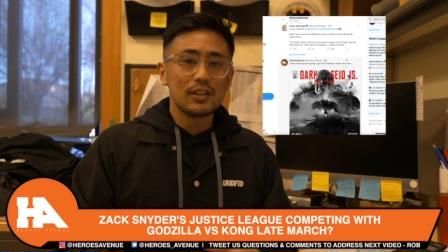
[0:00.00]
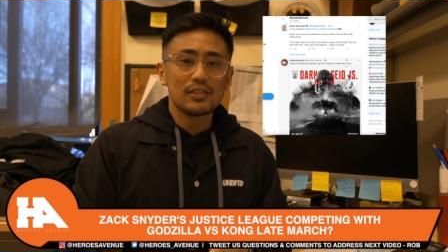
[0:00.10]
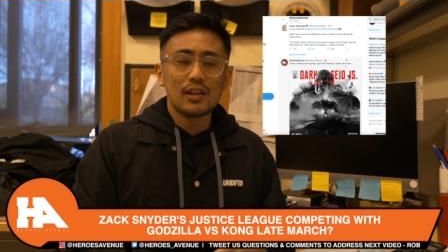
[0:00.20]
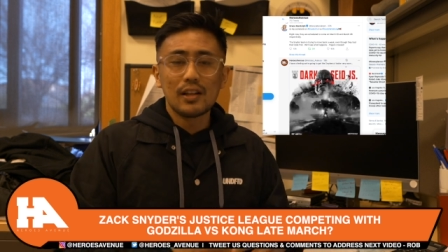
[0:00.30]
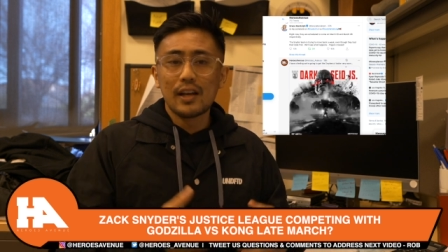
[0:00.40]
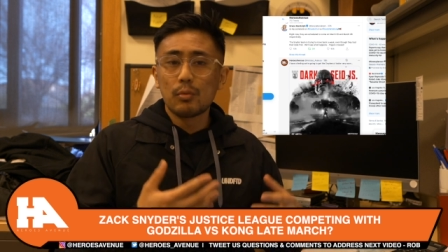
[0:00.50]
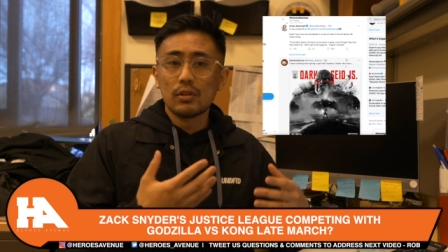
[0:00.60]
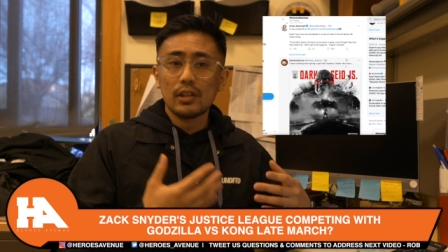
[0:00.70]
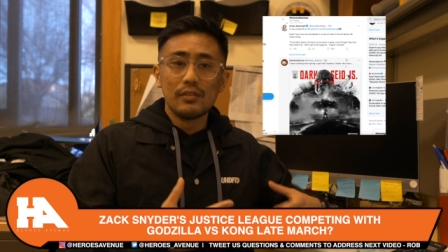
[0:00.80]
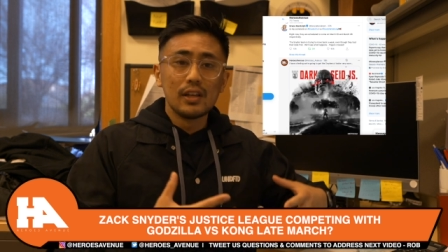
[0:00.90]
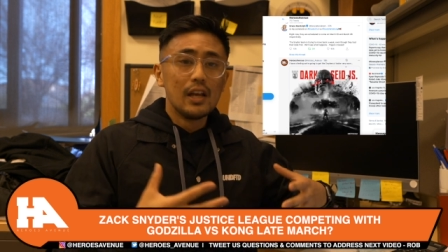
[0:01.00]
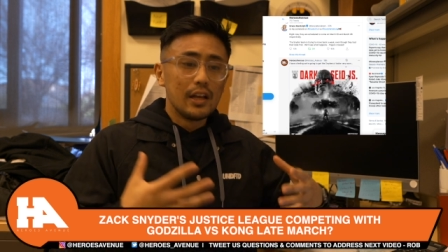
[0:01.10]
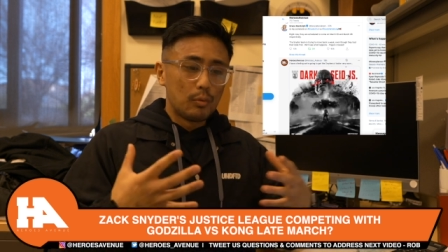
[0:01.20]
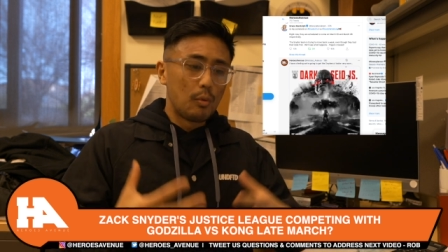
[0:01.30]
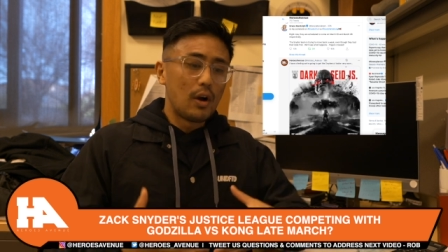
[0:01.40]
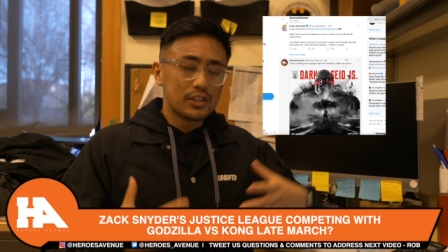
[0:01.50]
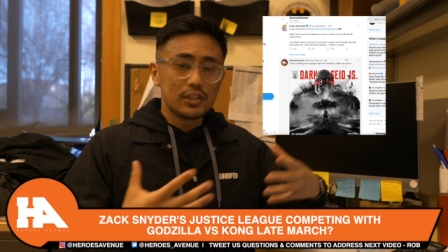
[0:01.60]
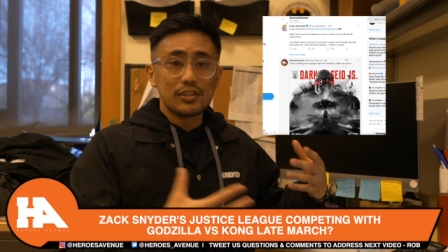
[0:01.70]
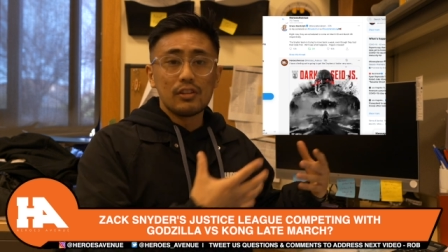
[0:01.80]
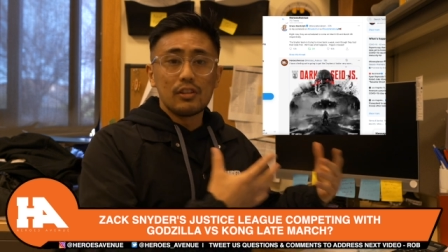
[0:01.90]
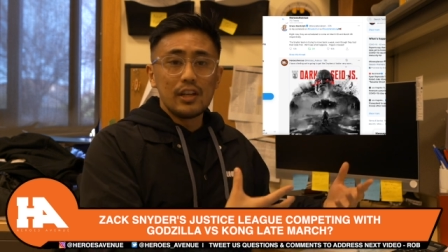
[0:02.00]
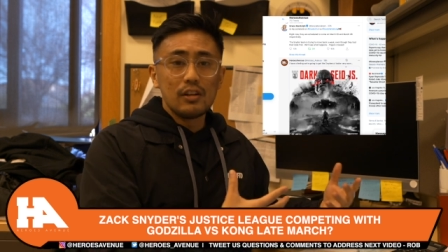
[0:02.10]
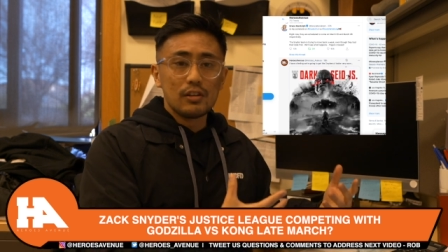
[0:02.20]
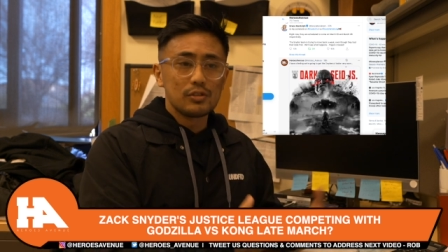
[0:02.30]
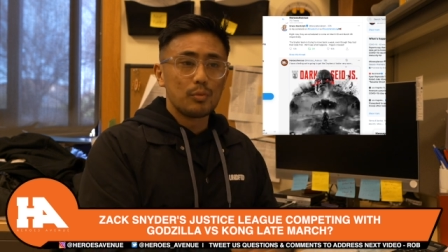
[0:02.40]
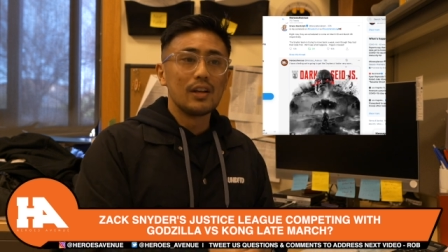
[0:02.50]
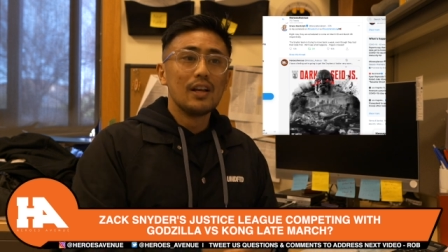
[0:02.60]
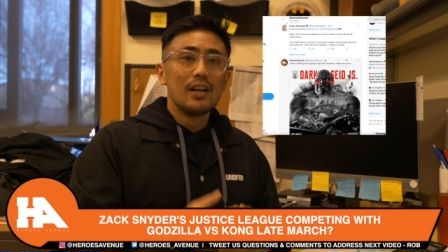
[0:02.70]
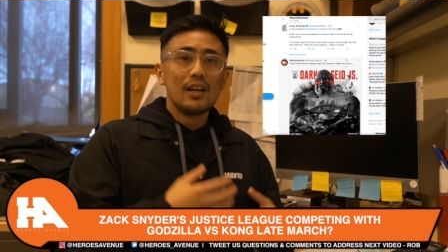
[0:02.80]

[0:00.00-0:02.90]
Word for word: It's not like we're living, we're watching this in theaters when